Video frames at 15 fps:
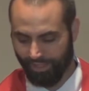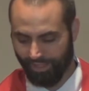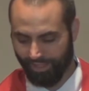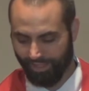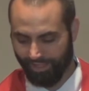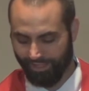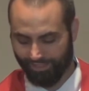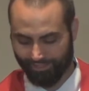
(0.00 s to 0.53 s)

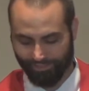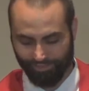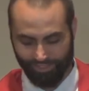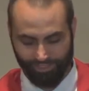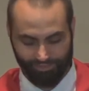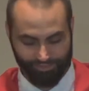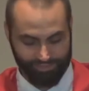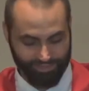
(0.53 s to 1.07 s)
Uh, and so
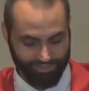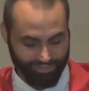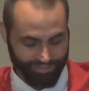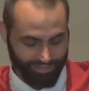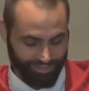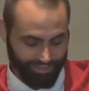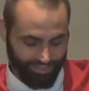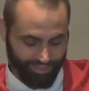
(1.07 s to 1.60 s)
here's
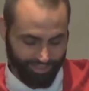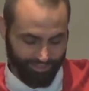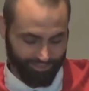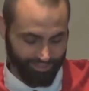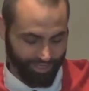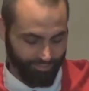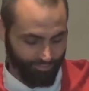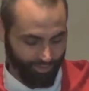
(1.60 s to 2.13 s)

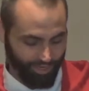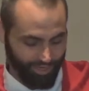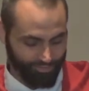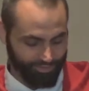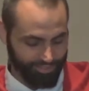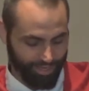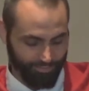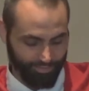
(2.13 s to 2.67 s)
Here's Abraham
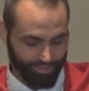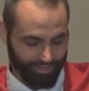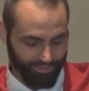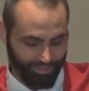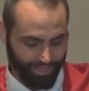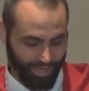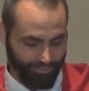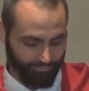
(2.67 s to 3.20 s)
stepping in
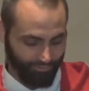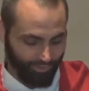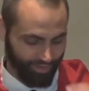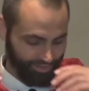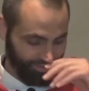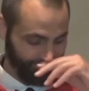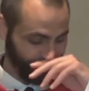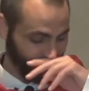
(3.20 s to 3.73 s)
the gap for,
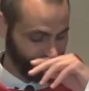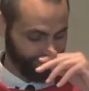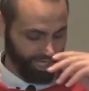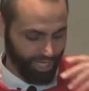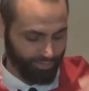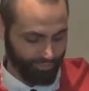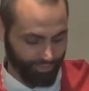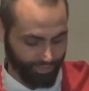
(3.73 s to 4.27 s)
for
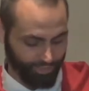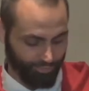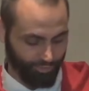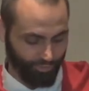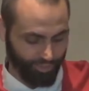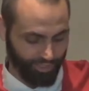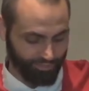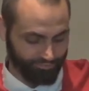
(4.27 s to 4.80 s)
Sodom and
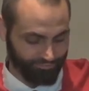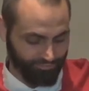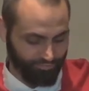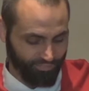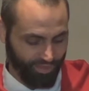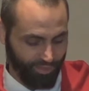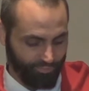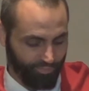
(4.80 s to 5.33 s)
Gomorrah
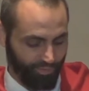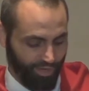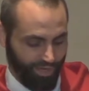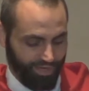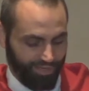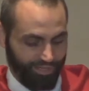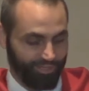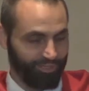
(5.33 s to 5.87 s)
and
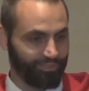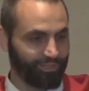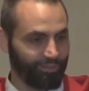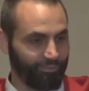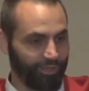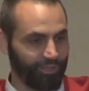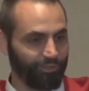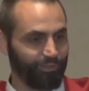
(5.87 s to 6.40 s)
praying, you know,
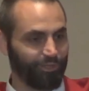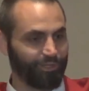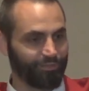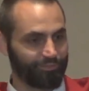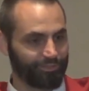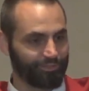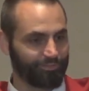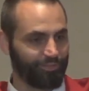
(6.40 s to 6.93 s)
come on, Lord,
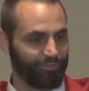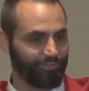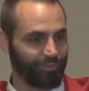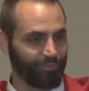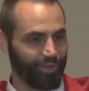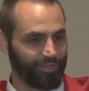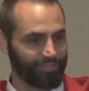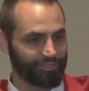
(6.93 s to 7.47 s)
if there's 50
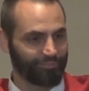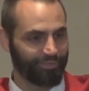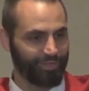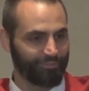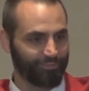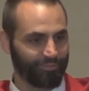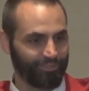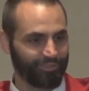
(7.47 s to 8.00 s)
righteous
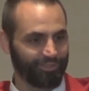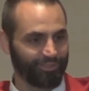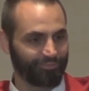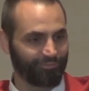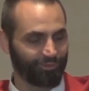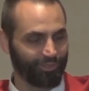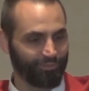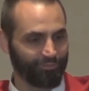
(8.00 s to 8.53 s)
people,
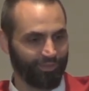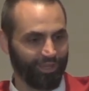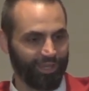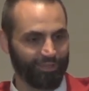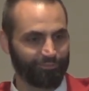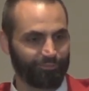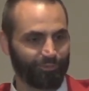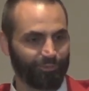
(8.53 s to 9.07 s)

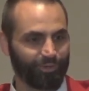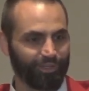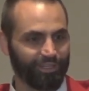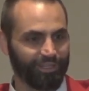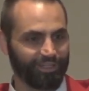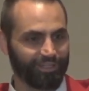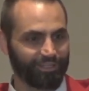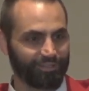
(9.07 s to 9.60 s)
45,
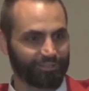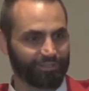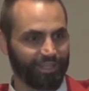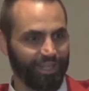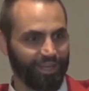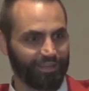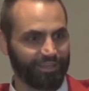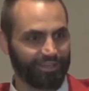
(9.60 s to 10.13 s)
40, and he goes
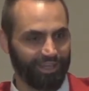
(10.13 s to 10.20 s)
down and